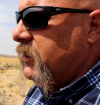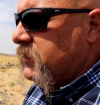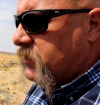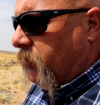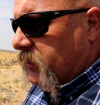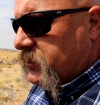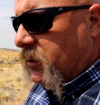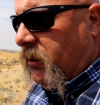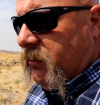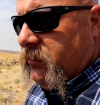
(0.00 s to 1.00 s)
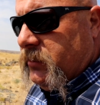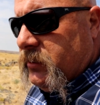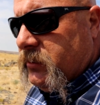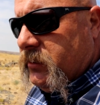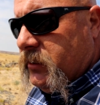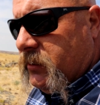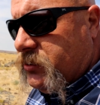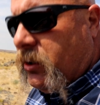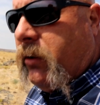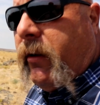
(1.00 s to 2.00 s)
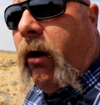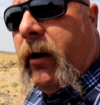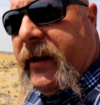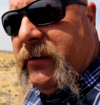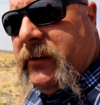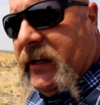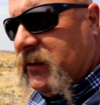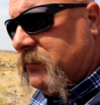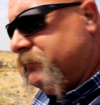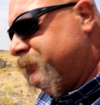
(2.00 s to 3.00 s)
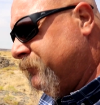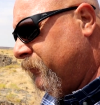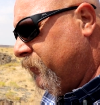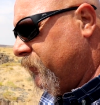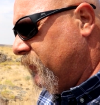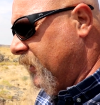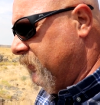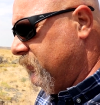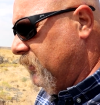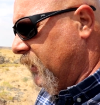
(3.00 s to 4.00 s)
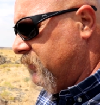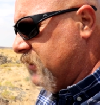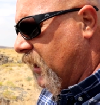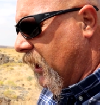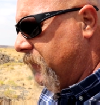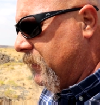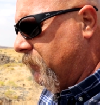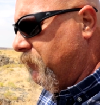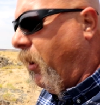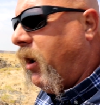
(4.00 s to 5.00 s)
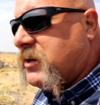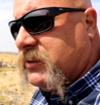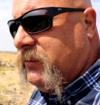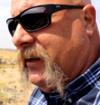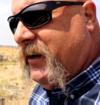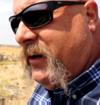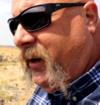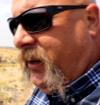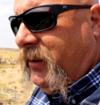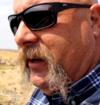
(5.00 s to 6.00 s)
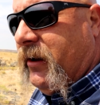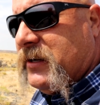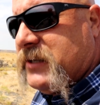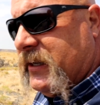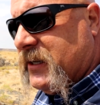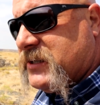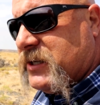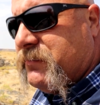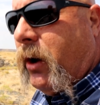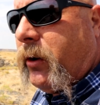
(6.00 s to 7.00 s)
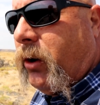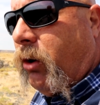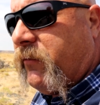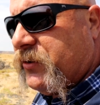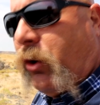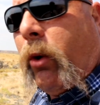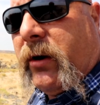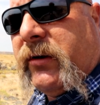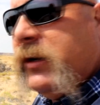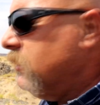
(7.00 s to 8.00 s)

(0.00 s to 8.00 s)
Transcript: So when you turn the drone on, it it it it uh, balks, and you know, and then it says motor over torqued.